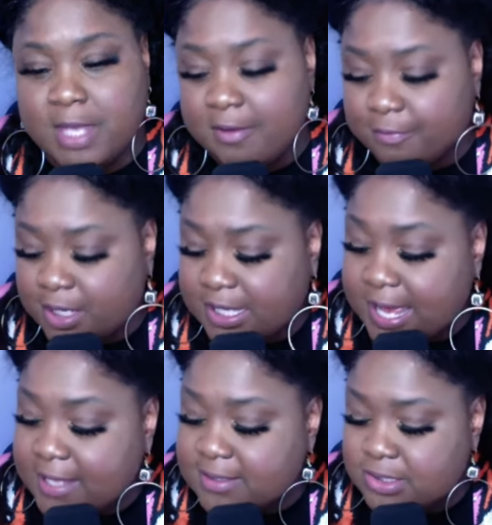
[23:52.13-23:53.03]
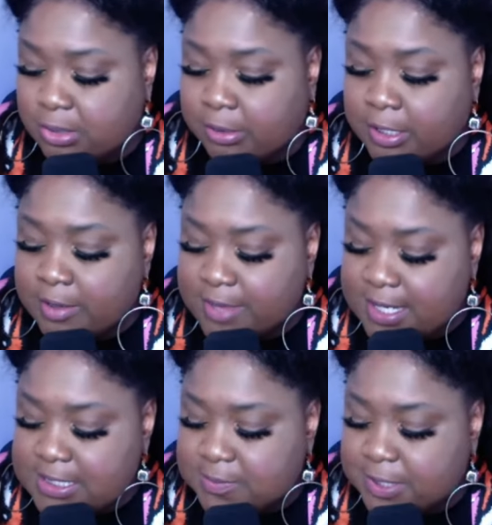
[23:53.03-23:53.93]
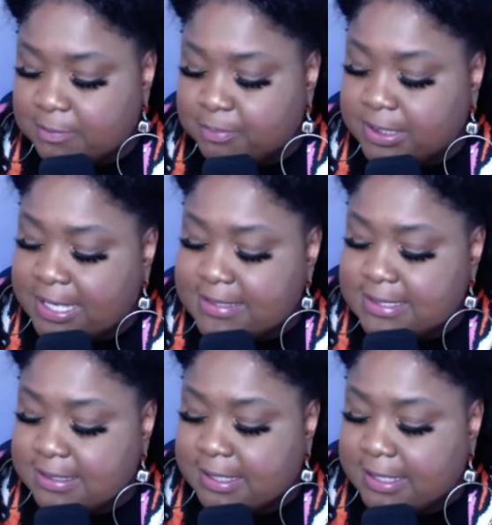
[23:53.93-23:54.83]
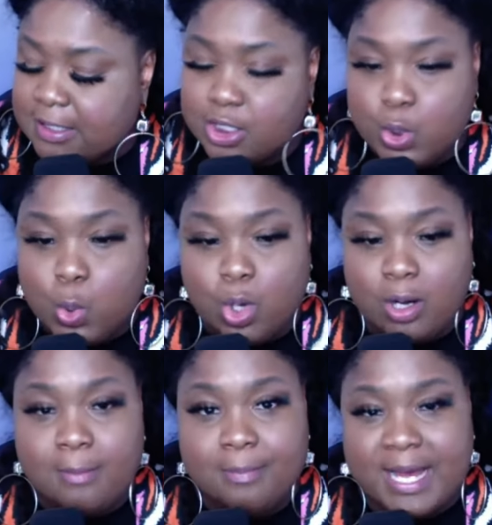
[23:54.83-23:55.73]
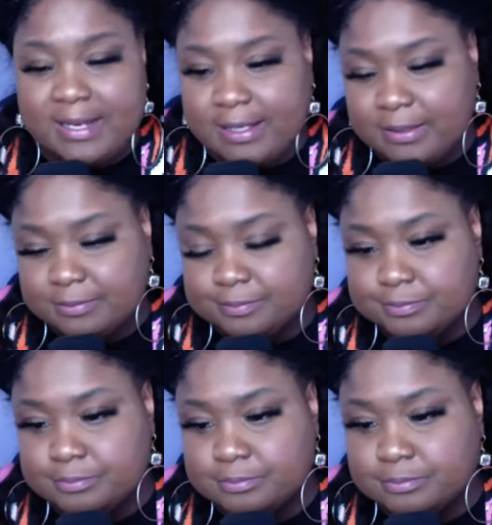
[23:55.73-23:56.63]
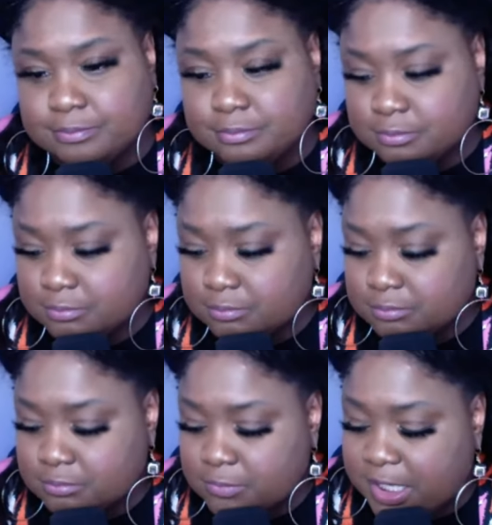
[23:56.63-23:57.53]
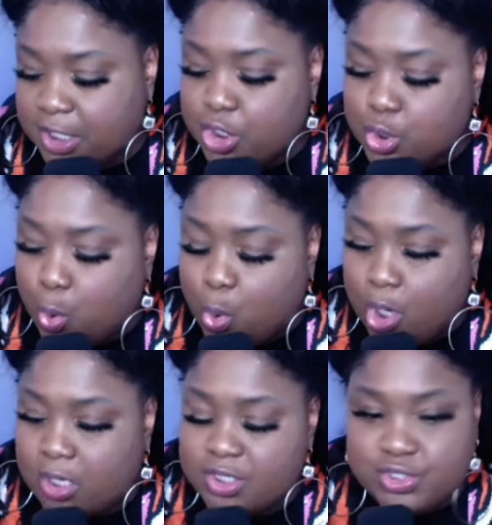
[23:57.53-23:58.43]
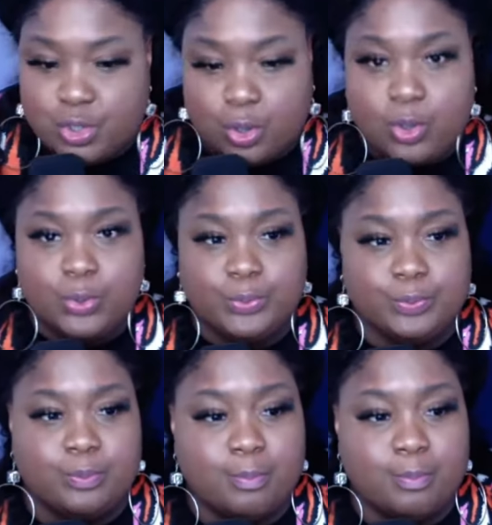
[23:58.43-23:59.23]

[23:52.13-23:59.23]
every cancer that has been planted in your body, in your circle.